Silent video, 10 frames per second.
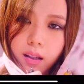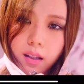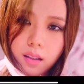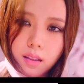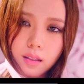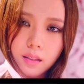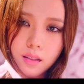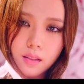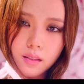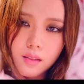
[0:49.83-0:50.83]
singing was
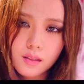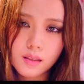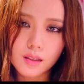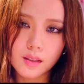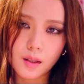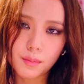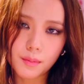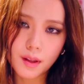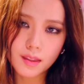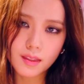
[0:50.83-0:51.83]
amazing. She has a
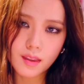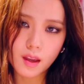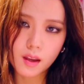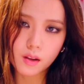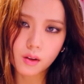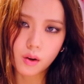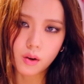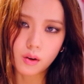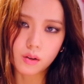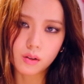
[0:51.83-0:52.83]
really nice
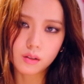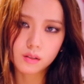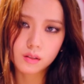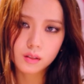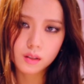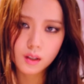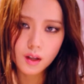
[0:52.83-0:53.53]
breathy, like